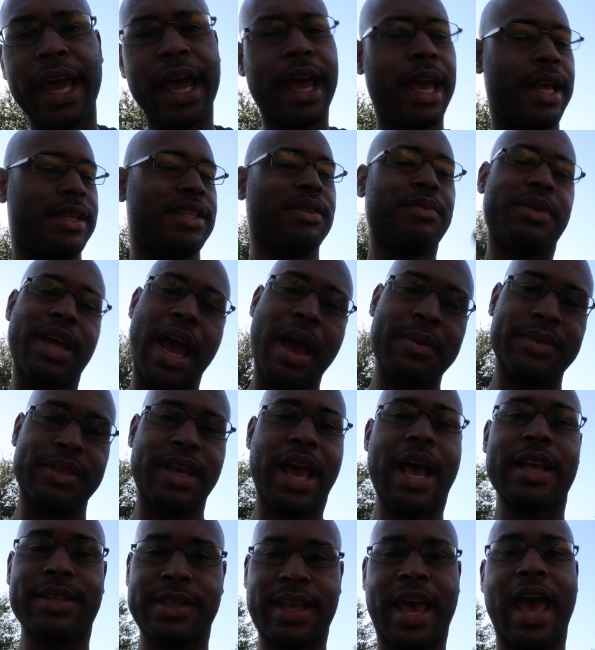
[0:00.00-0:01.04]
land. Sometimes
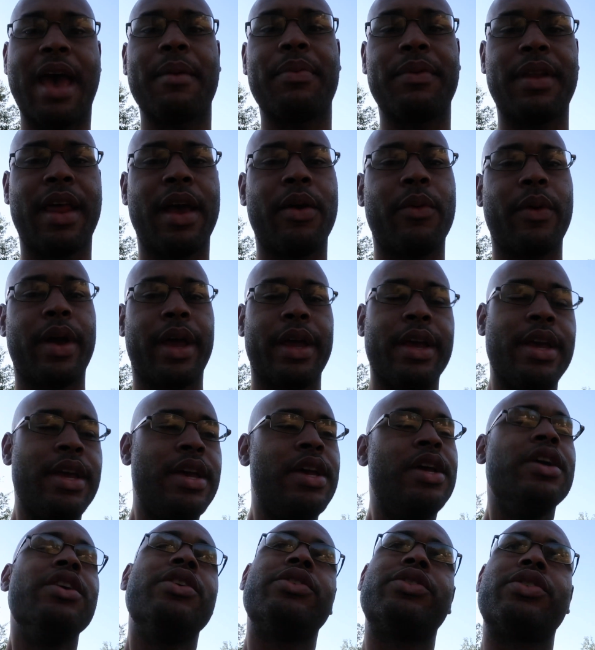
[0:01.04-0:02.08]
it has to happen that way.
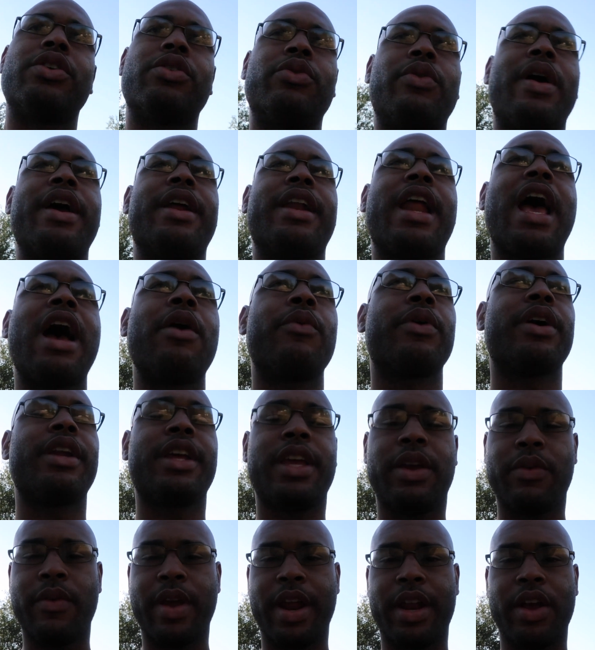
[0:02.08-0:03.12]
So right now we're
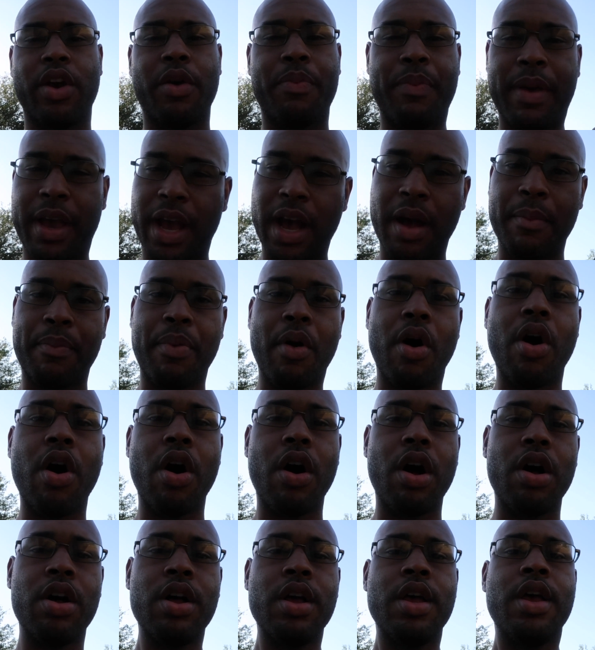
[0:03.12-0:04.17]
gonna get ready to go pick up
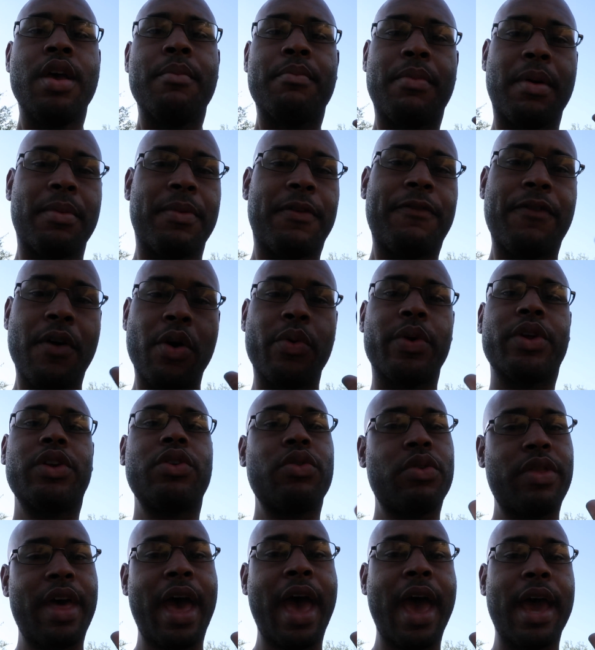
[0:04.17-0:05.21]
Paul. But before we
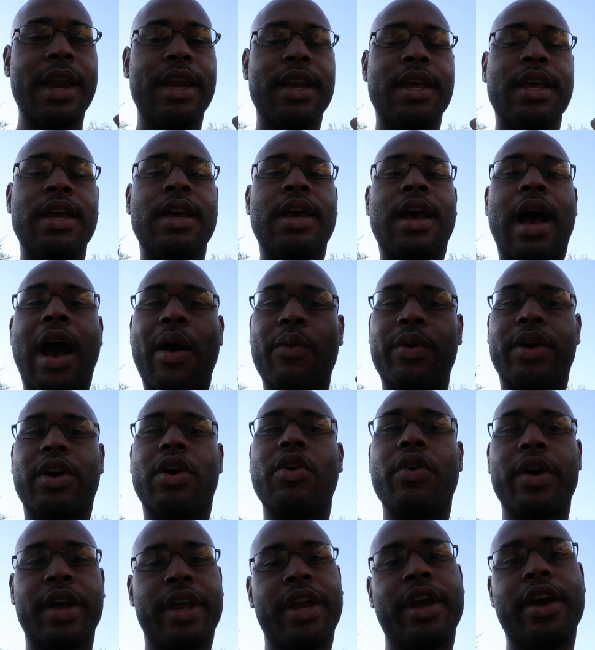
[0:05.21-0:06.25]
do that, I
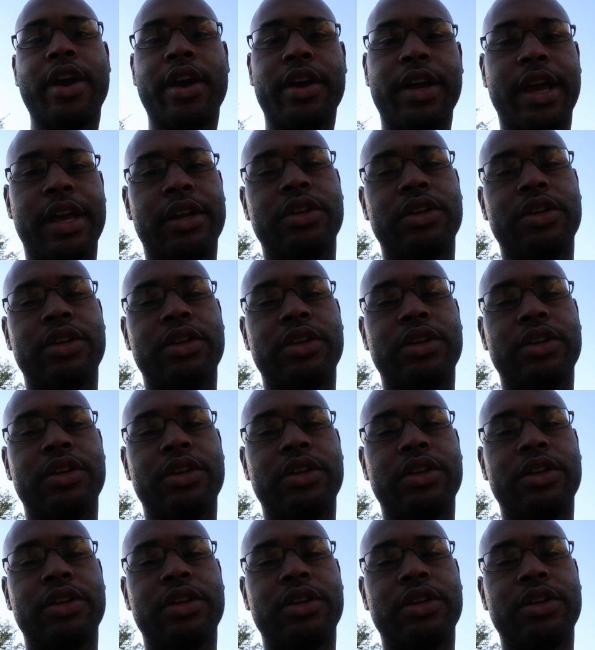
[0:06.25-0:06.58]
wanna go in here